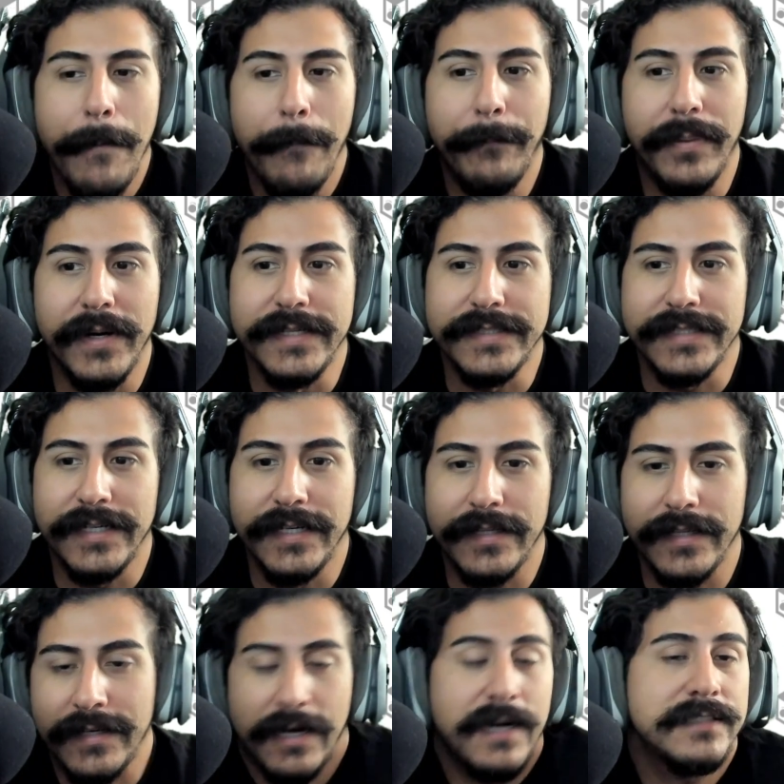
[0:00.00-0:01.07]
But uh,
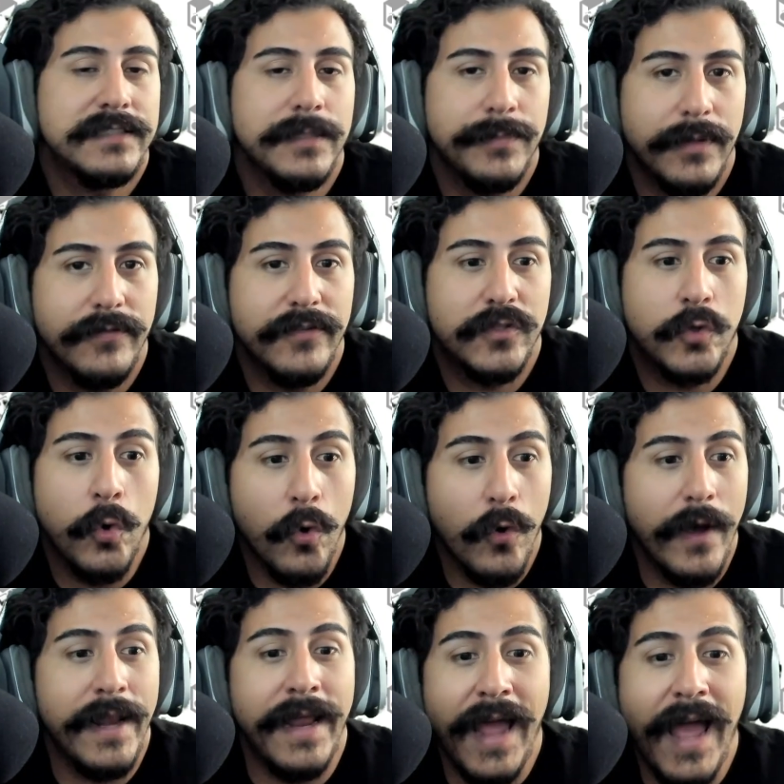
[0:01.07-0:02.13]
the concept of it's
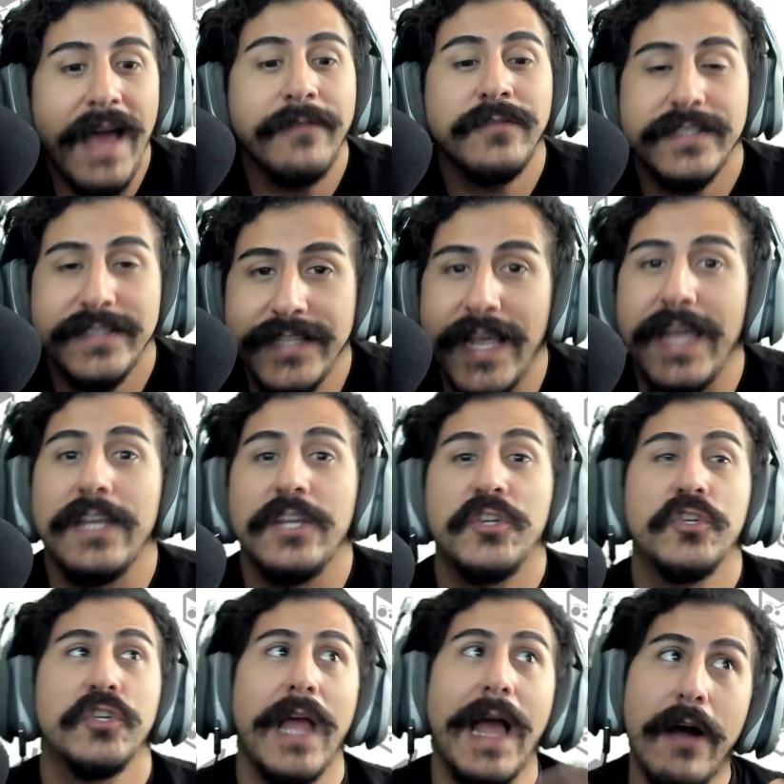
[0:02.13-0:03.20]
cool, and I have to say,
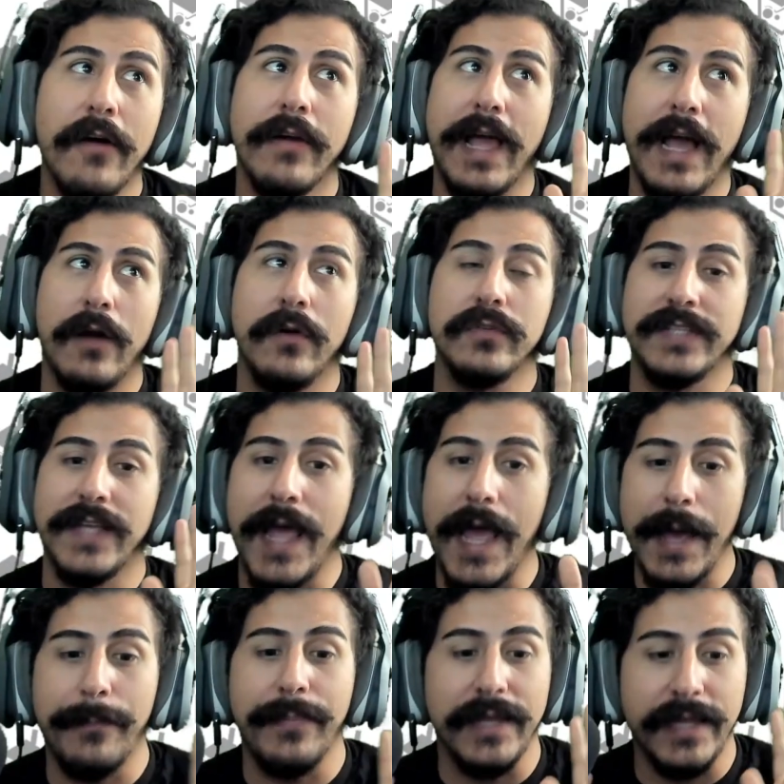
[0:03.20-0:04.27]
shout out to
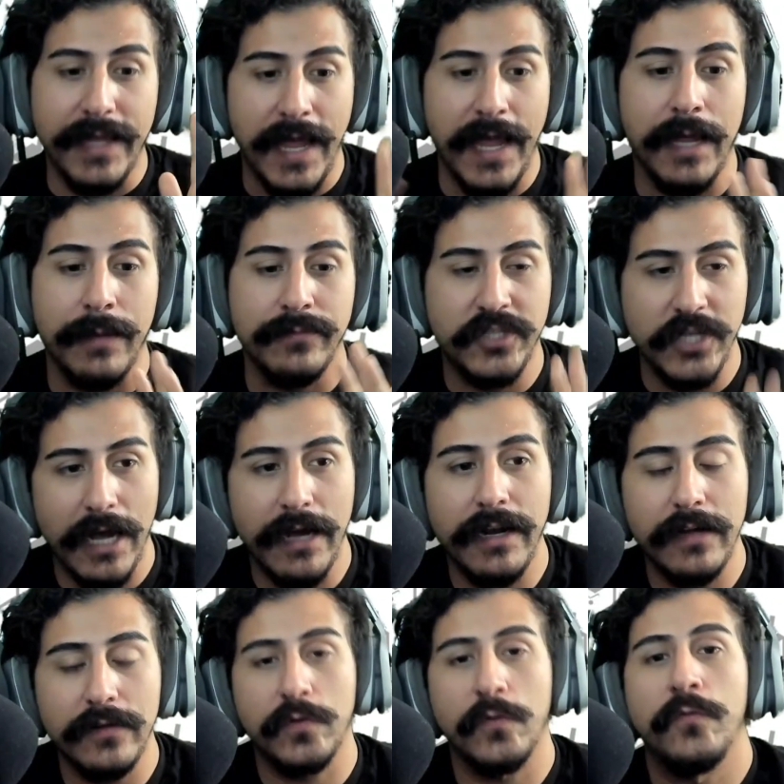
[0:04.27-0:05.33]
Epic Games, shout
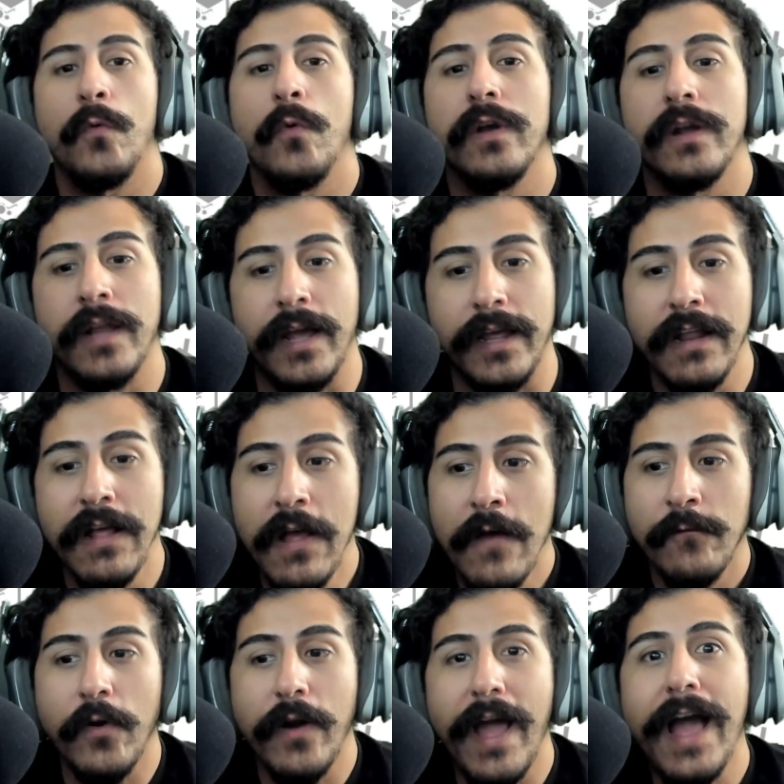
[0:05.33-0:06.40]
out to Fortnite
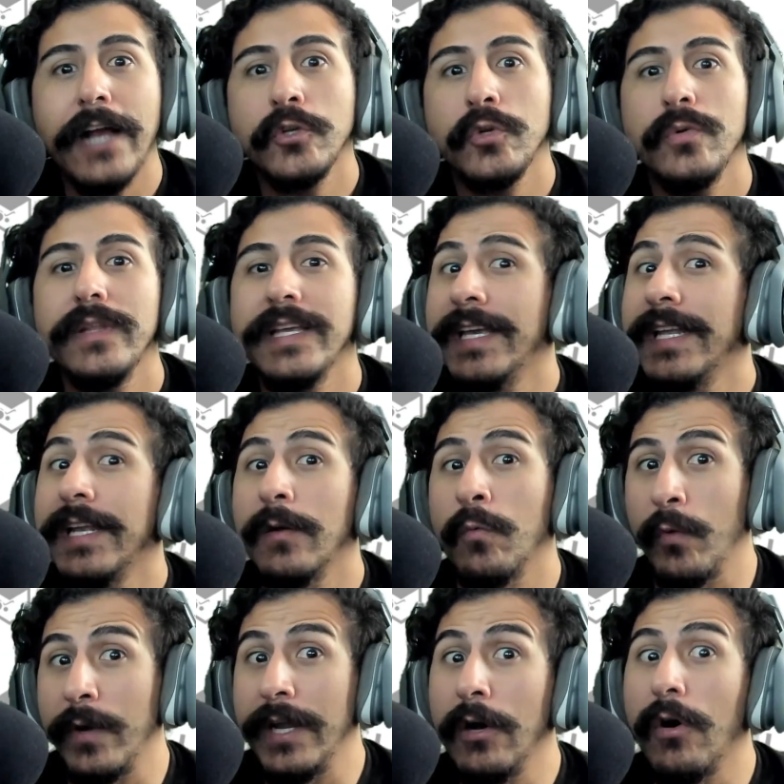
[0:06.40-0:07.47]
for actually getting
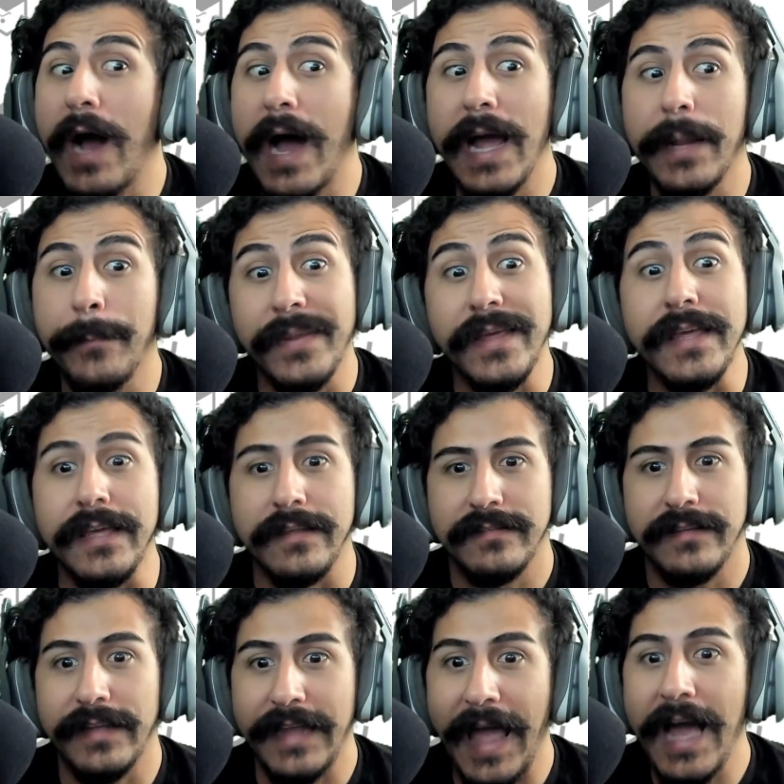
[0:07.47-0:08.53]
real I
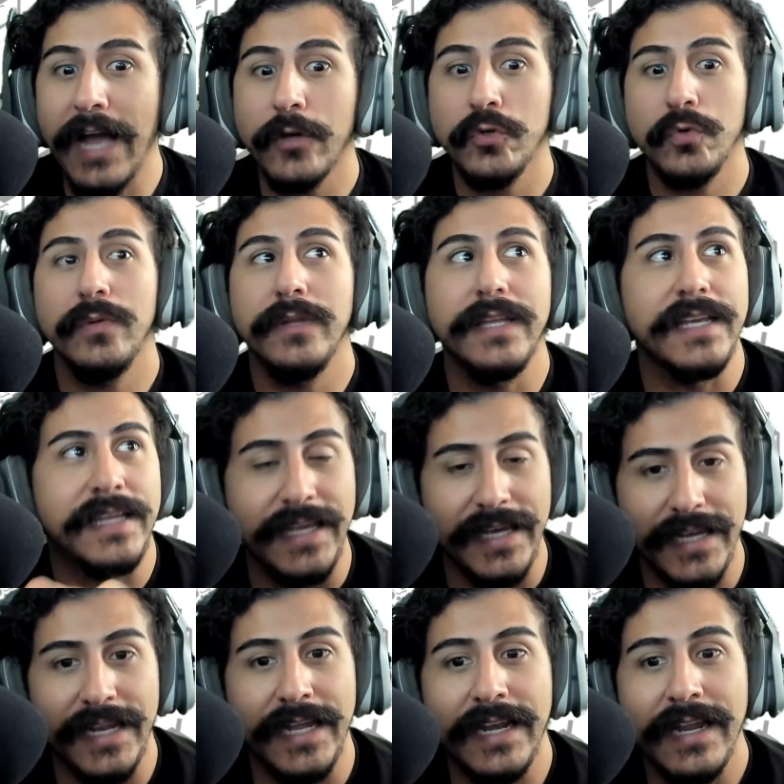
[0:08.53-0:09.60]
Ps, like actually
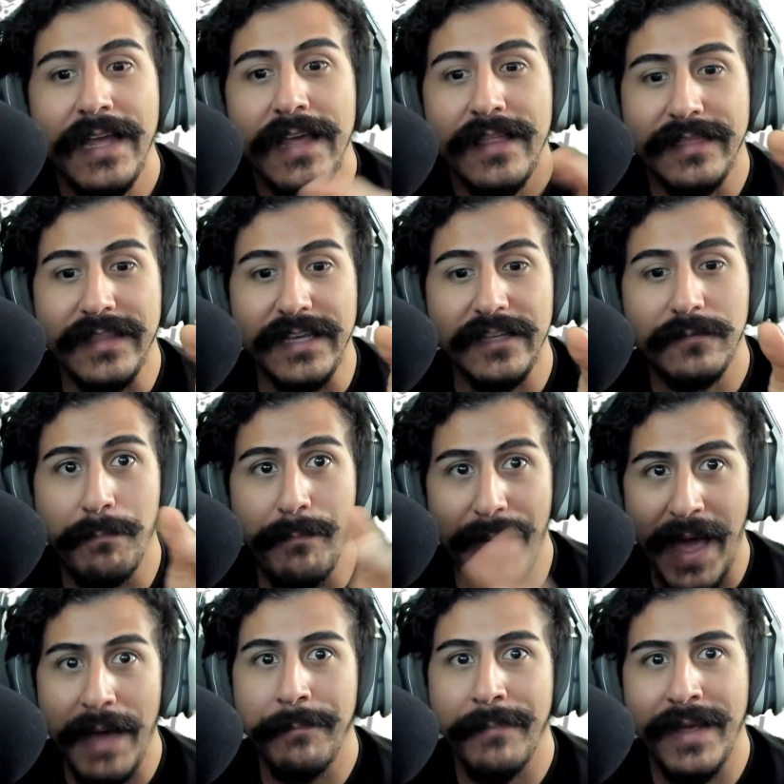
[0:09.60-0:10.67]
getting these
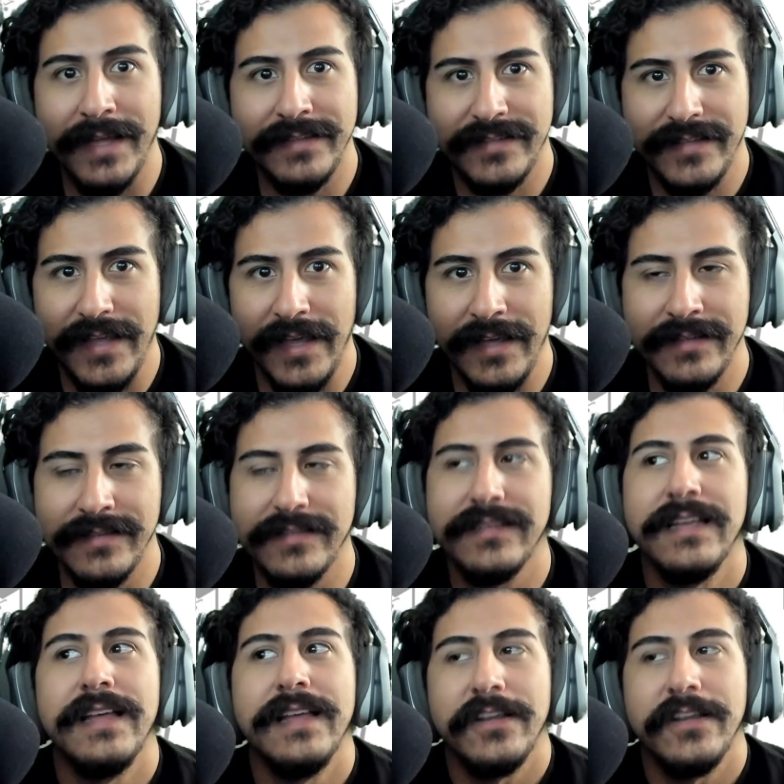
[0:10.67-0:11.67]
Batman skins.